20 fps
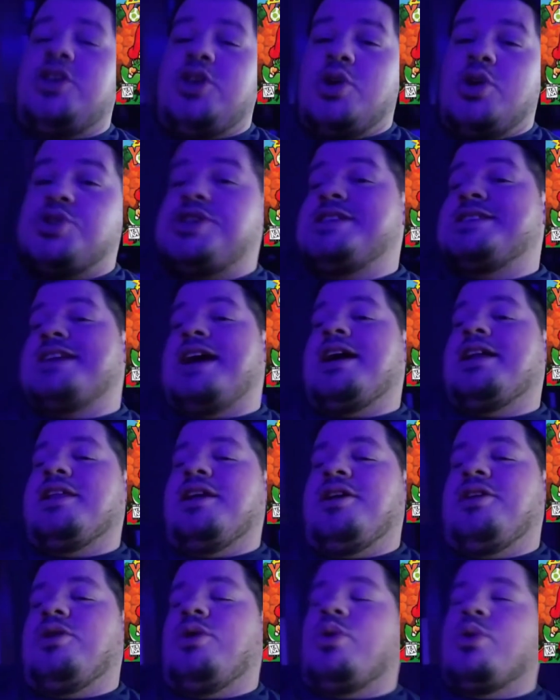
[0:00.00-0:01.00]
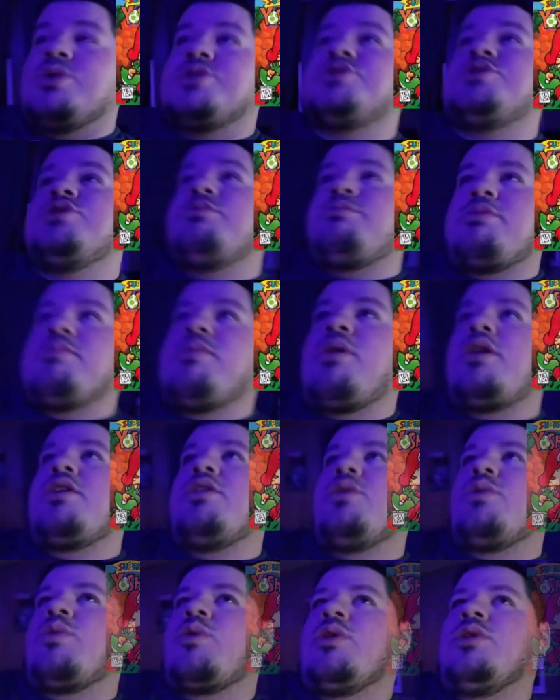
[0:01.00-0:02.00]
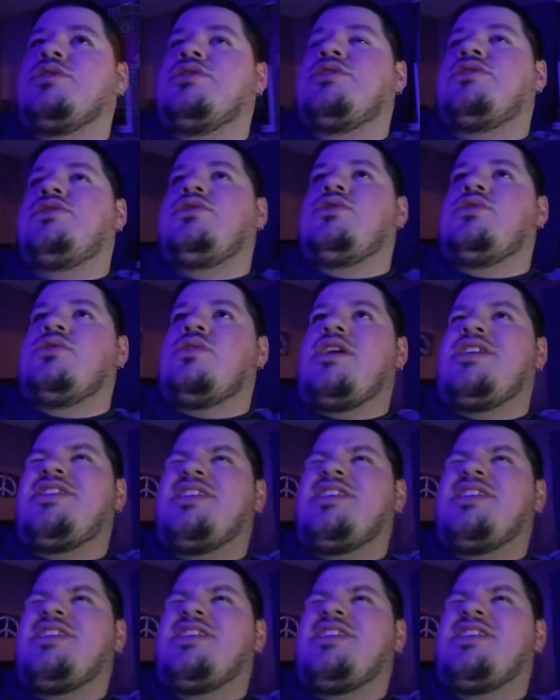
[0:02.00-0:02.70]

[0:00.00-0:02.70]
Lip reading: Yoshi's Island, or Super Mario World 2,